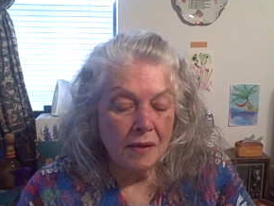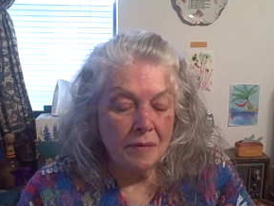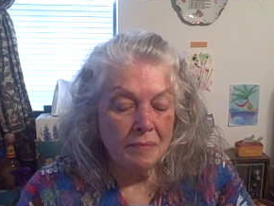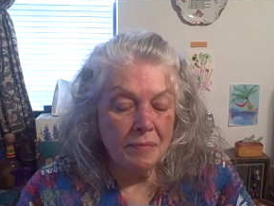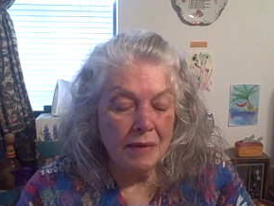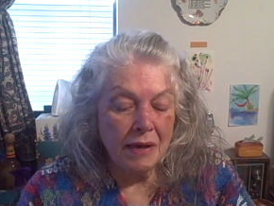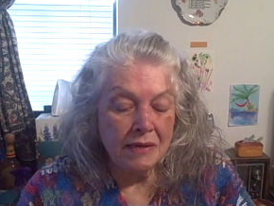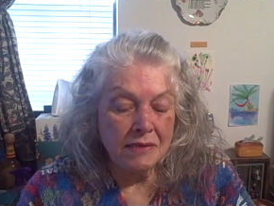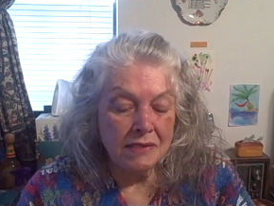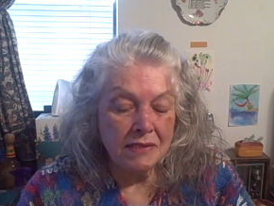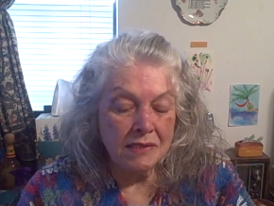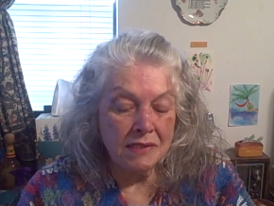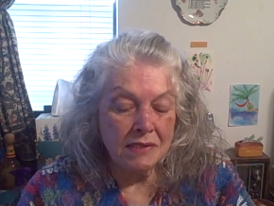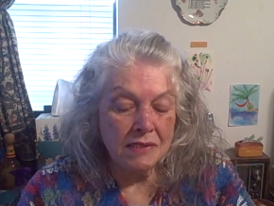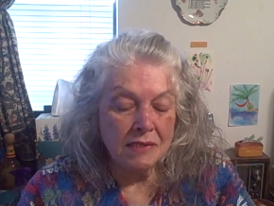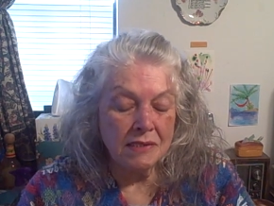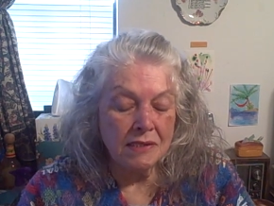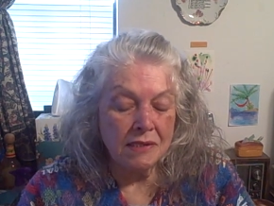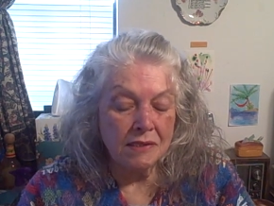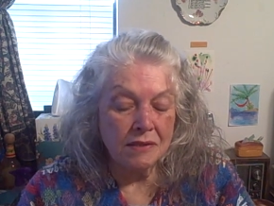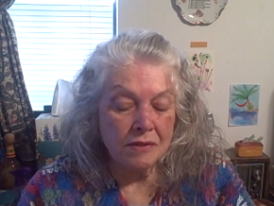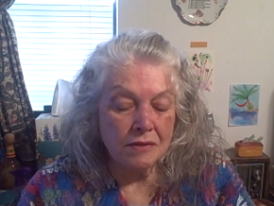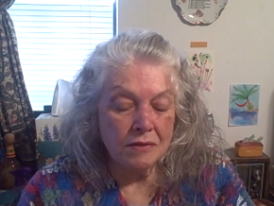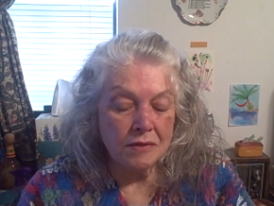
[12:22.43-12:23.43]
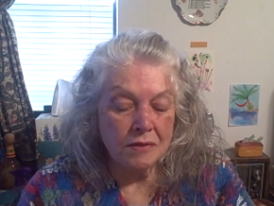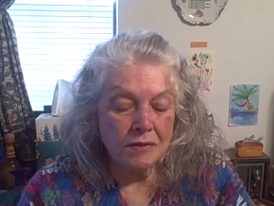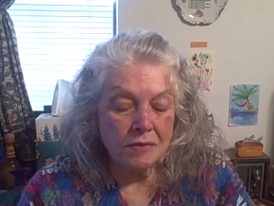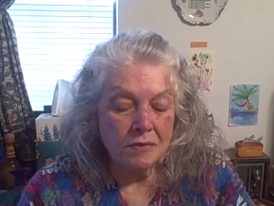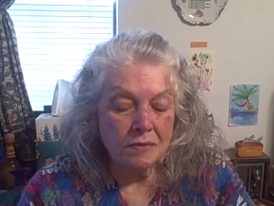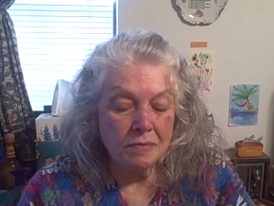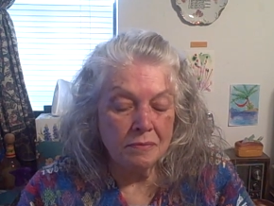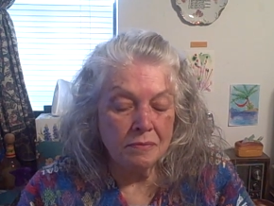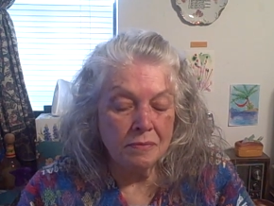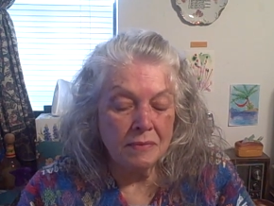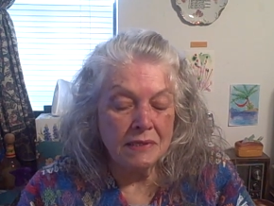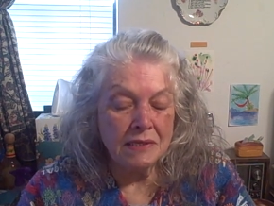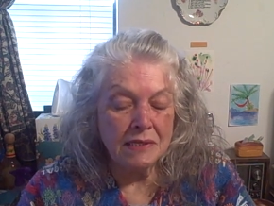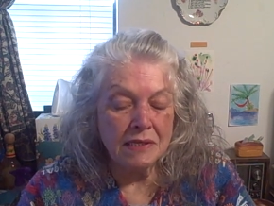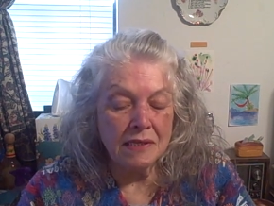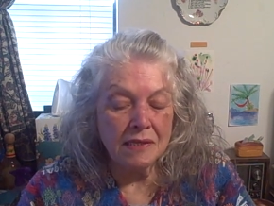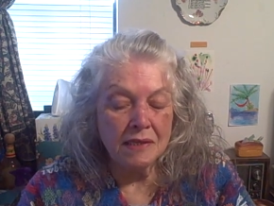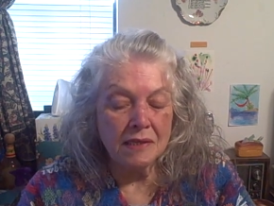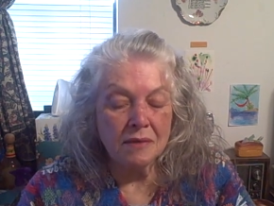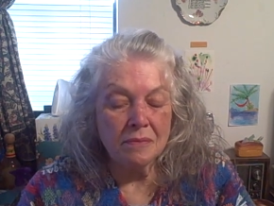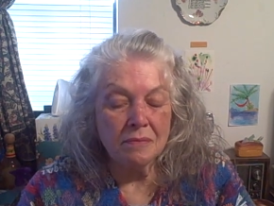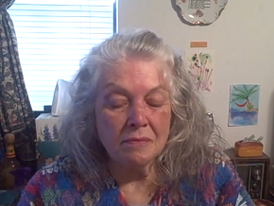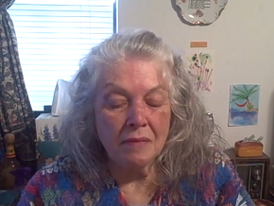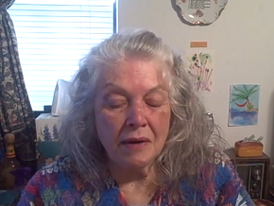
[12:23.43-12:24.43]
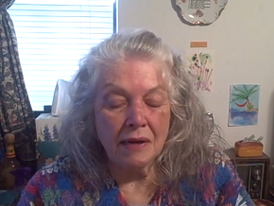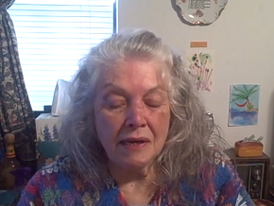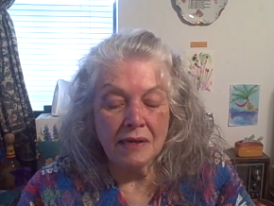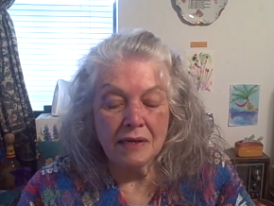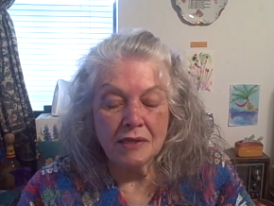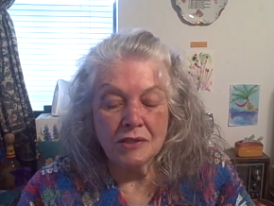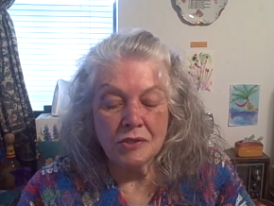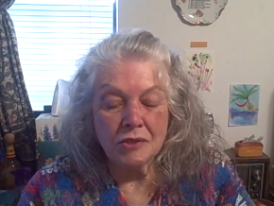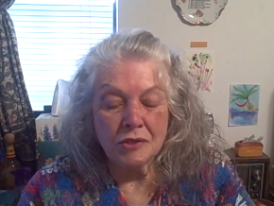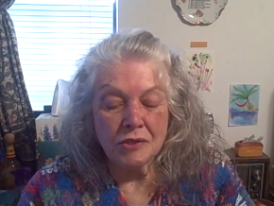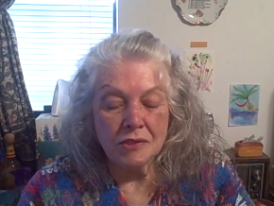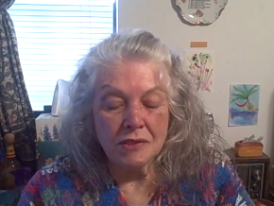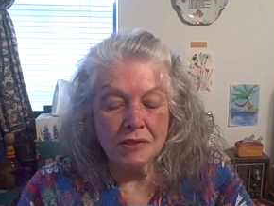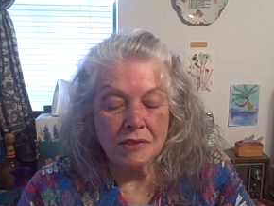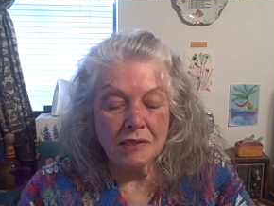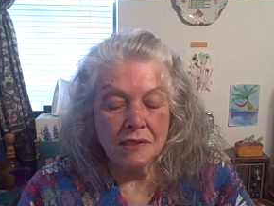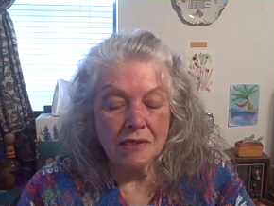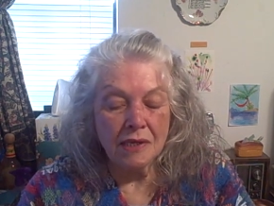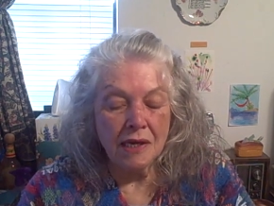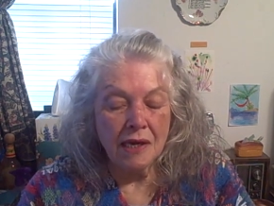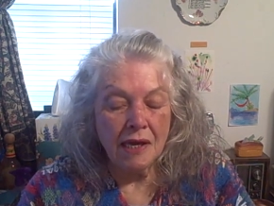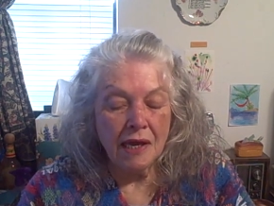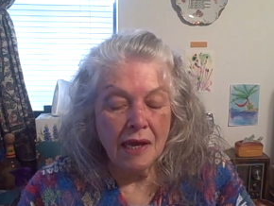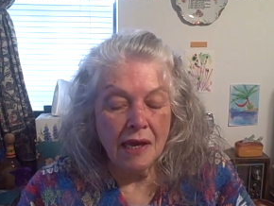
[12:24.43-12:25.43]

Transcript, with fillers: past the sitters, missing them by inches,